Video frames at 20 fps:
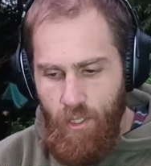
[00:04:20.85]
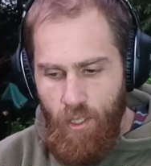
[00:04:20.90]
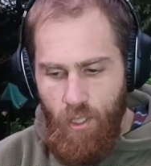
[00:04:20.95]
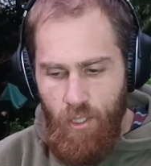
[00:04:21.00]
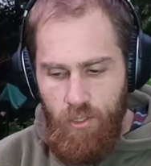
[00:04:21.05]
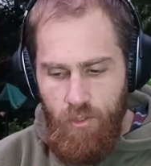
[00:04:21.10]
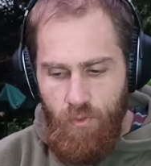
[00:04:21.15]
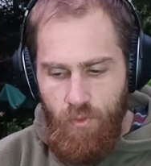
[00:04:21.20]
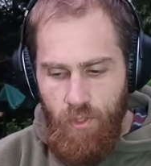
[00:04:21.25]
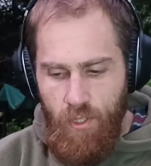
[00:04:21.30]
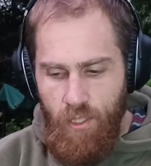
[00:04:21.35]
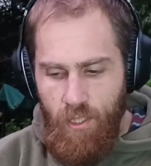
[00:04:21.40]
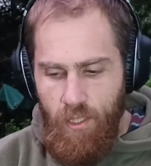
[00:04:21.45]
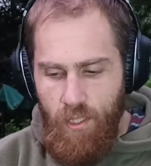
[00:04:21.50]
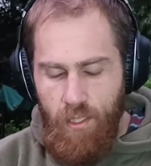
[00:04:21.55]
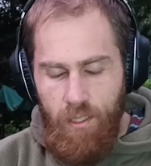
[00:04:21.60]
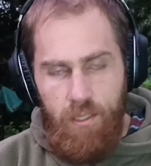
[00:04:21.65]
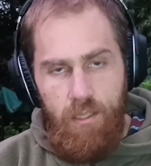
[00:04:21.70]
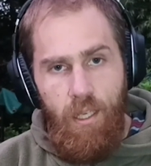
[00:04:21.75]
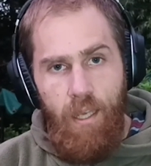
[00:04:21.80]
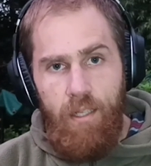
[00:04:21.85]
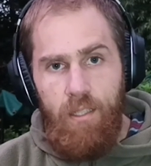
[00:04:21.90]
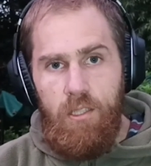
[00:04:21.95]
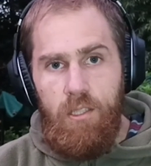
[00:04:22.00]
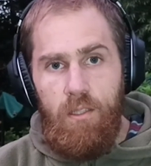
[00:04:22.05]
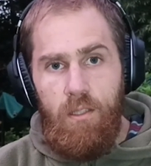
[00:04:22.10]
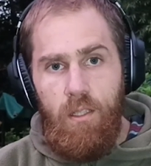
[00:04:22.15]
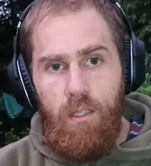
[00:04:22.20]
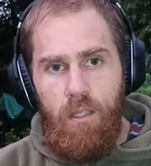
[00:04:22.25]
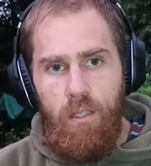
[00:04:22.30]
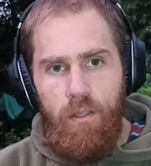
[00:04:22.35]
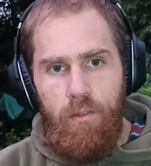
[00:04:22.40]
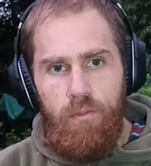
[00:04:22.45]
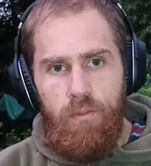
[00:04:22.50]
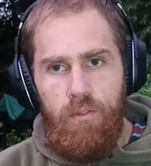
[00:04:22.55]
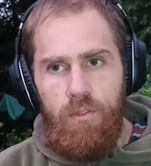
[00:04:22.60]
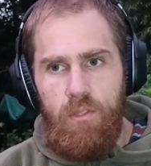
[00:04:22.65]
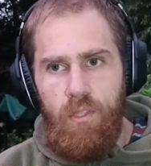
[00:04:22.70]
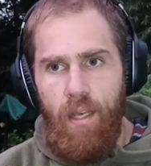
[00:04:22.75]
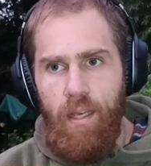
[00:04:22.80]
dose for the intention that you've
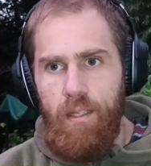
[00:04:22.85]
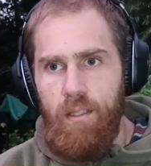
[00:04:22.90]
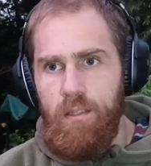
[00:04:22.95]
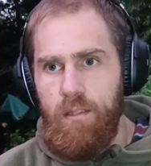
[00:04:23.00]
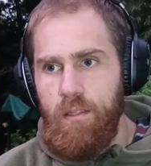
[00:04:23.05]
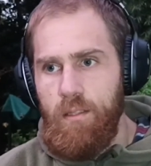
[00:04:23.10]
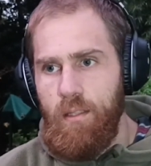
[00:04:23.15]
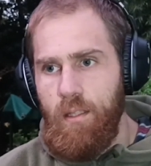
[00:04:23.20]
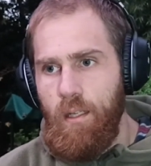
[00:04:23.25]
set.